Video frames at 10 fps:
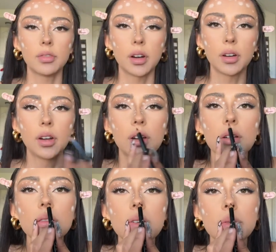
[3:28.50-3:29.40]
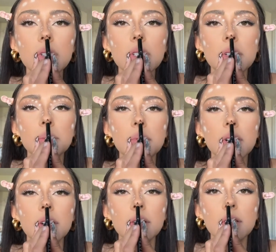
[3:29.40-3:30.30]
our nose, I'm gonna take a
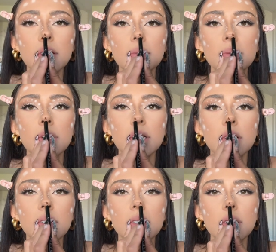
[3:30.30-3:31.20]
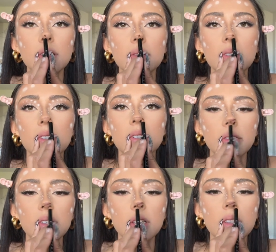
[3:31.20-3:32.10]
brown lip liner and we're gonna
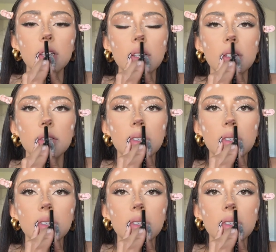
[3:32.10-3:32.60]
fill in the end of our